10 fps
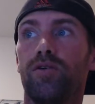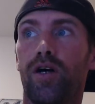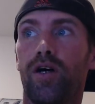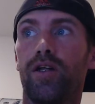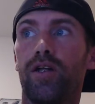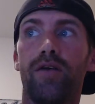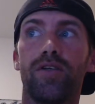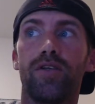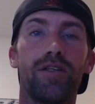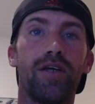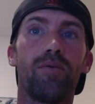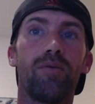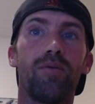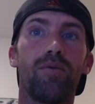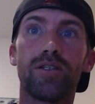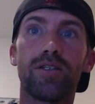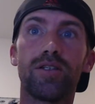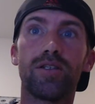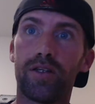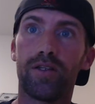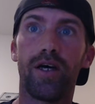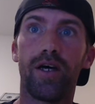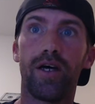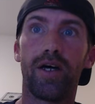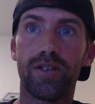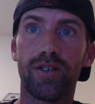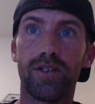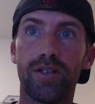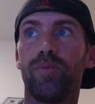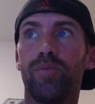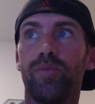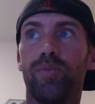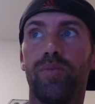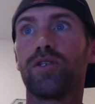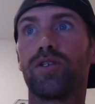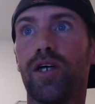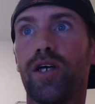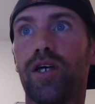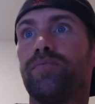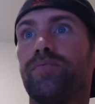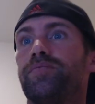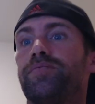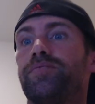You're going to have to get that right to be able to get that transaction password set.